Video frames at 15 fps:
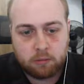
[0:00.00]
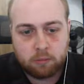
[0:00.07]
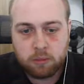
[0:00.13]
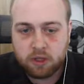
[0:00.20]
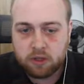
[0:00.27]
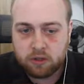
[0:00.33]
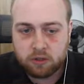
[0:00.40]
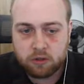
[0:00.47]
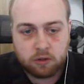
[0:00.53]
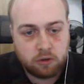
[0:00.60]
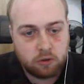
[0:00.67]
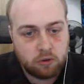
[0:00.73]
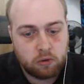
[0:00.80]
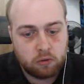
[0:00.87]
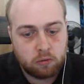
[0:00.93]
Minion,
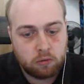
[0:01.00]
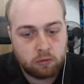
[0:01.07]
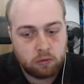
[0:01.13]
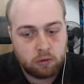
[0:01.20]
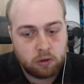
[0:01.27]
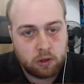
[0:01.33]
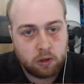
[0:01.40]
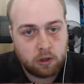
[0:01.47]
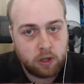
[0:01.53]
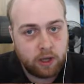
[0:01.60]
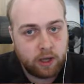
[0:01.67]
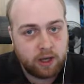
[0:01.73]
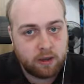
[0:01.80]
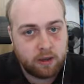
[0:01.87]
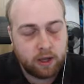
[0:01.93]
cool.
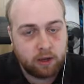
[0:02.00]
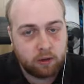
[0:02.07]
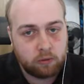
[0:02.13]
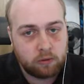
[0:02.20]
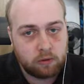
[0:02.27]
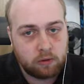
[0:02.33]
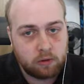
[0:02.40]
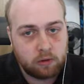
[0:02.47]
Anything else?